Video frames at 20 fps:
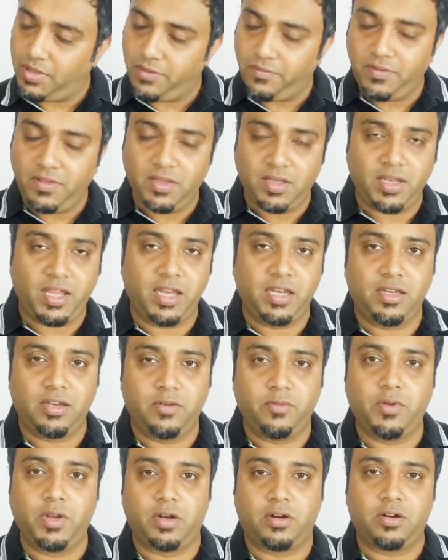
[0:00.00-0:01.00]
Even the
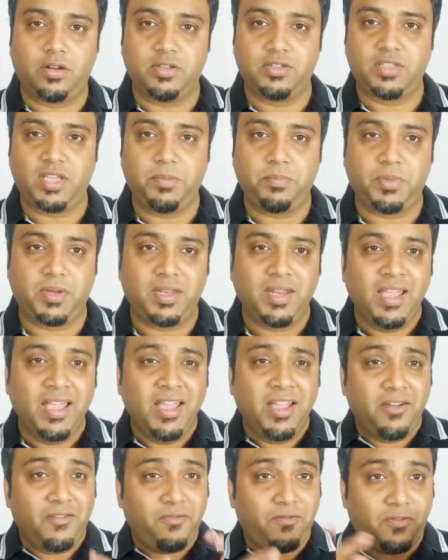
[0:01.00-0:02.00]
19 were cross type, but
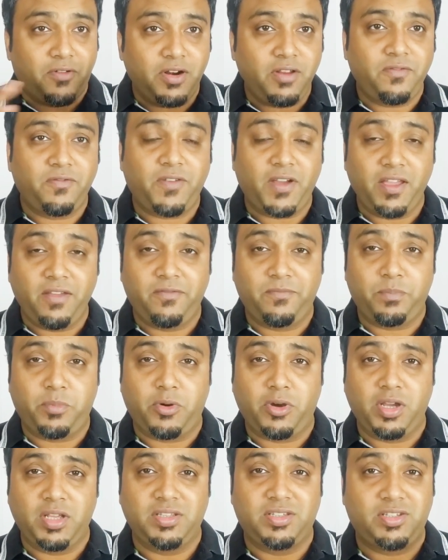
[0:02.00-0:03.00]
45
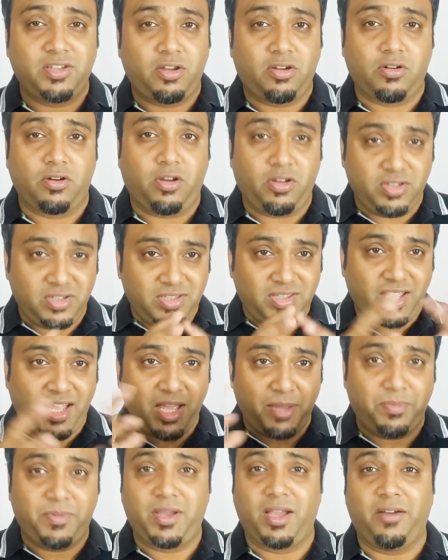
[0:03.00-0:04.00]
points cross type